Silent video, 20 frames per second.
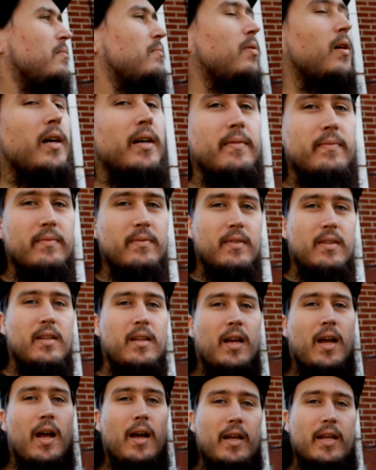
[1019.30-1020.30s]
But
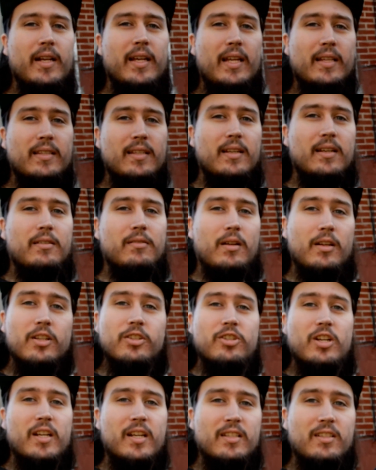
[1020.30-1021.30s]
I'm gonna try
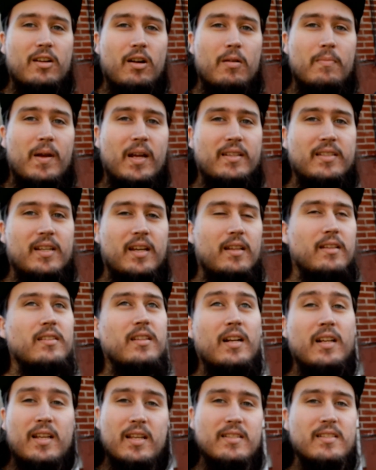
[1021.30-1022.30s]
to get the car back together
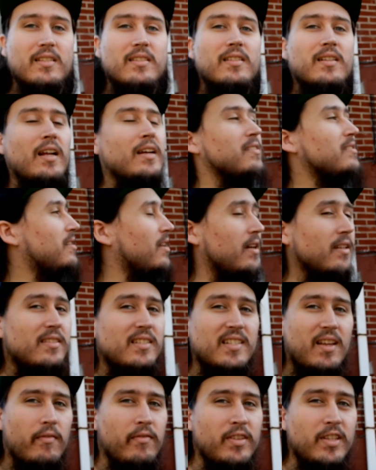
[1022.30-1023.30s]
today because it's a nice day.
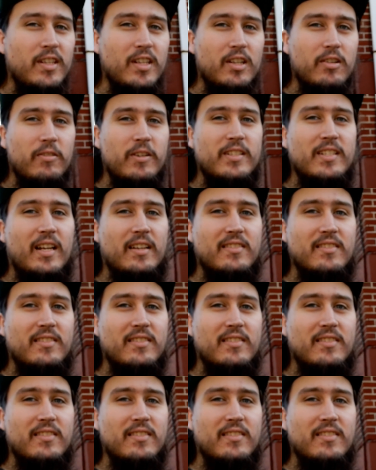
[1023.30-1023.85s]
It's 70 degrees